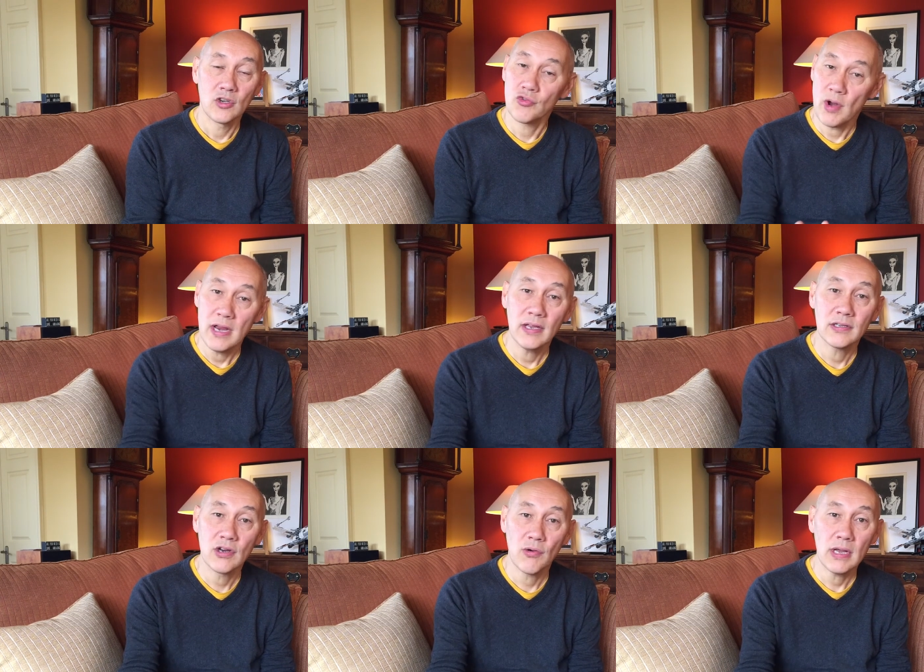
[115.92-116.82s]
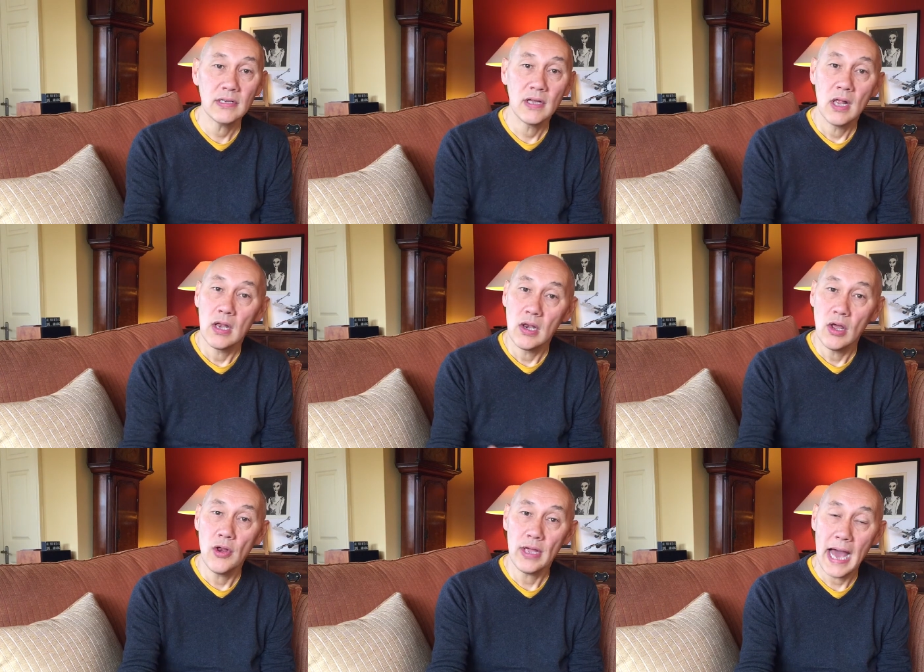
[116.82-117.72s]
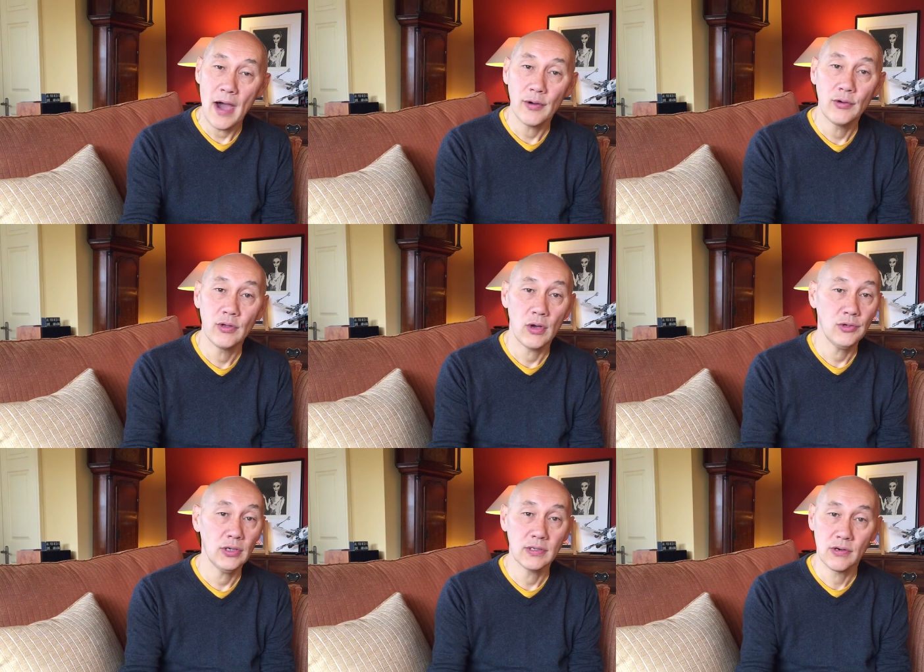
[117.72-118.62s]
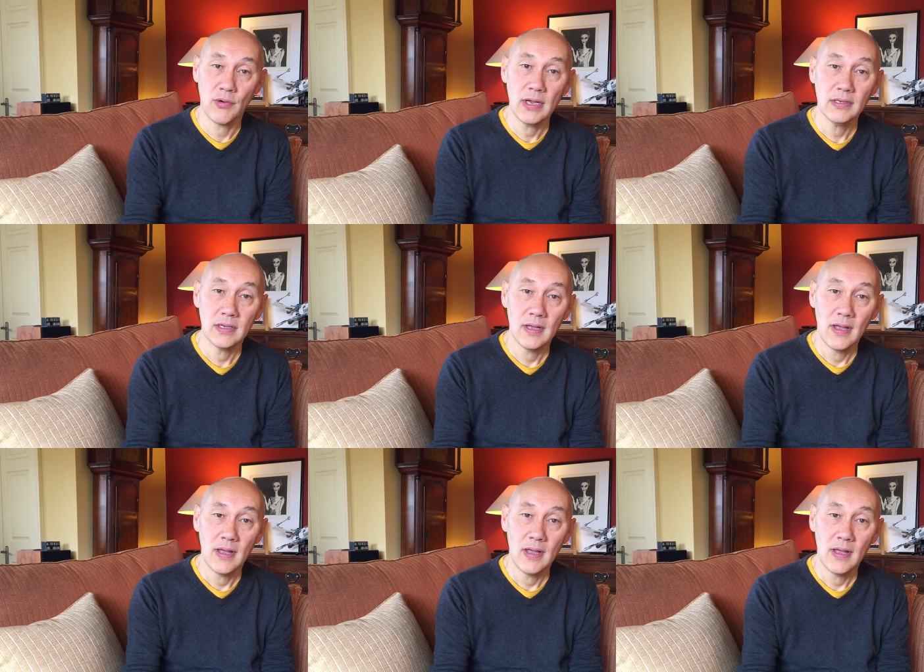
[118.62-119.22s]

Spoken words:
Training is great, learning how to do coaching is great,